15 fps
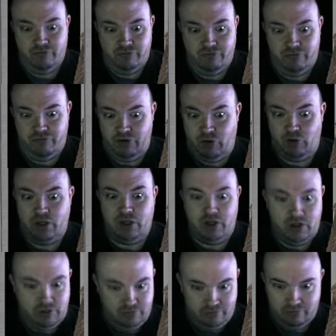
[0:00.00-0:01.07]

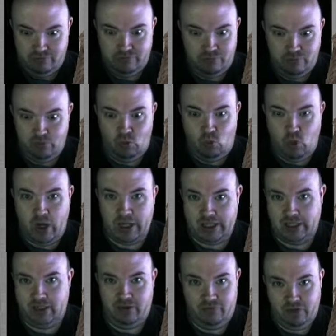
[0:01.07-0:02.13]
very
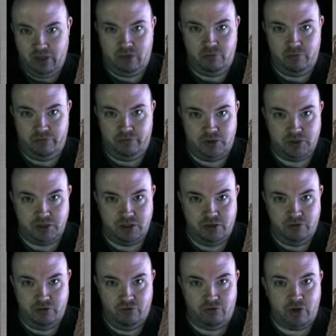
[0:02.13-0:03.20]
widely available version
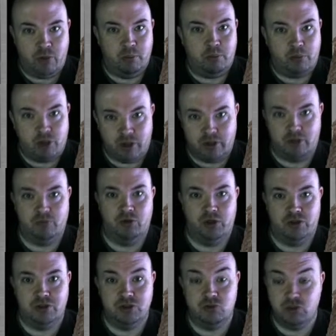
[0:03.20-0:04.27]
from Parker
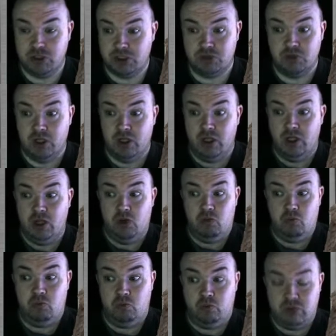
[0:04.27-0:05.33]
Brothers, which
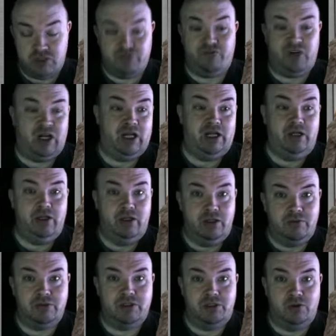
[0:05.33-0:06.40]
was fine. It
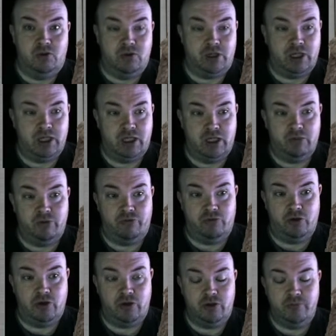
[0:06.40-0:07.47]
was an okay game of
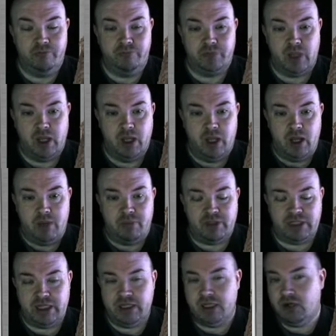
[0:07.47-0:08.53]
Frogger. But
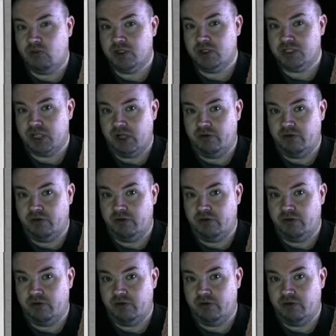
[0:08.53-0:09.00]
then there was a